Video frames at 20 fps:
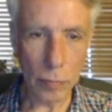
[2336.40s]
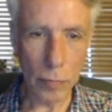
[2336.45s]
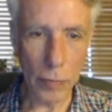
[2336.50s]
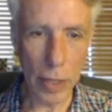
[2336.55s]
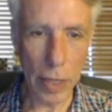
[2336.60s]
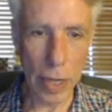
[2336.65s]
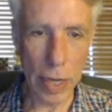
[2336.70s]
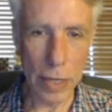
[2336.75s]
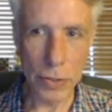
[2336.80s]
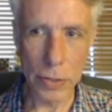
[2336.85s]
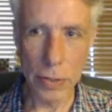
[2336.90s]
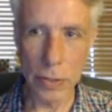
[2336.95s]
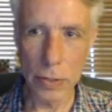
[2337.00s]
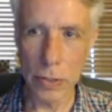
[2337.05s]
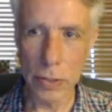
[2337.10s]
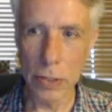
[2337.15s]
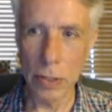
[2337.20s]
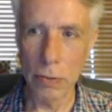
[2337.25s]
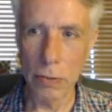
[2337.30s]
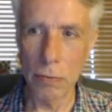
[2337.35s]

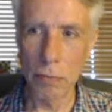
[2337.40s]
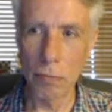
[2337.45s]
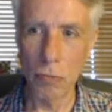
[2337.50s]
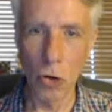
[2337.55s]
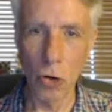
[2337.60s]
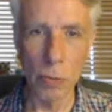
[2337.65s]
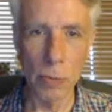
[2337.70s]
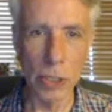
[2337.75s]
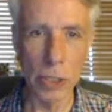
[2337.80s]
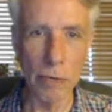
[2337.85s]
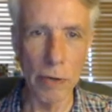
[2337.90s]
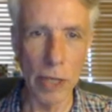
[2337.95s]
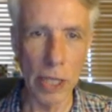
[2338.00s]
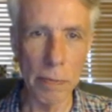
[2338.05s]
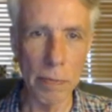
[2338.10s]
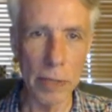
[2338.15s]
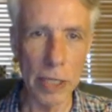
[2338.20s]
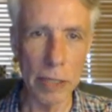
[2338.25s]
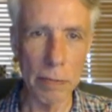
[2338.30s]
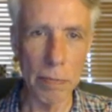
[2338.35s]
castles, so normal
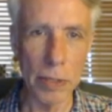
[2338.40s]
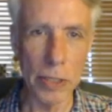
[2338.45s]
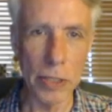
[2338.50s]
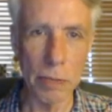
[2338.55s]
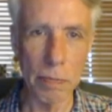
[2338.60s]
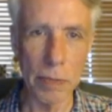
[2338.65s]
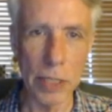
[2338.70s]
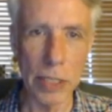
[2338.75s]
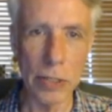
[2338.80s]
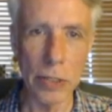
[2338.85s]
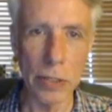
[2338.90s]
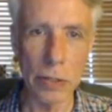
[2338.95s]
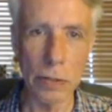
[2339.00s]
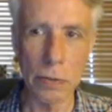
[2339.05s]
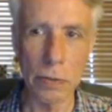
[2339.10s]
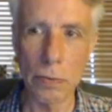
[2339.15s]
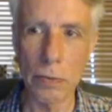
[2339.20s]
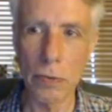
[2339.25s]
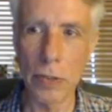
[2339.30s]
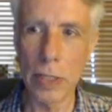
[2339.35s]
development, bishop
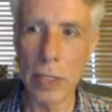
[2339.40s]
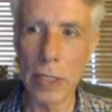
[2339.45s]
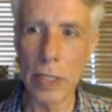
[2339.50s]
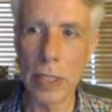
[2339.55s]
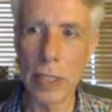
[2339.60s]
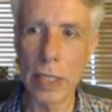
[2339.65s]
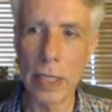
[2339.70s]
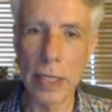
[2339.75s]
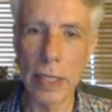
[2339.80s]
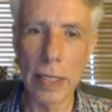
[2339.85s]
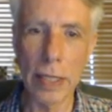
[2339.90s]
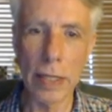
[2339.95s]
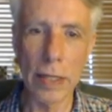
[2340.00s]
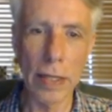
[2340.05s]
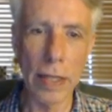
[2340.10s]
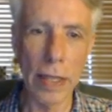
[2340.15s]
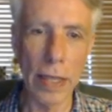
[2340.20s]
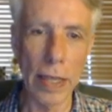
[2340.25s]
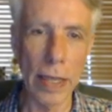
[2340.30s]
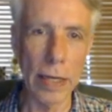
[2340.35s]
e2,
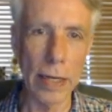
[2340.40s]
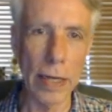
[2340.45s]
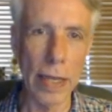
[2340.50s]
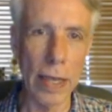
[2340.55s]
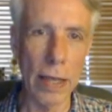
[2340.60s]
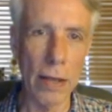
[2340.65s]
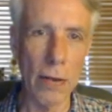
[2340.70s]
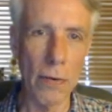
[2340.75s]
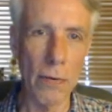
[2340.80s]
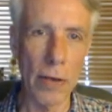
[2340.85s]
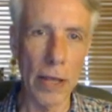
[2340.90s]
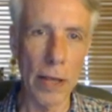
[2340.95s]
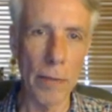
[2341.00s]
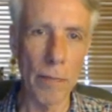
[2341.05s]
and now uh,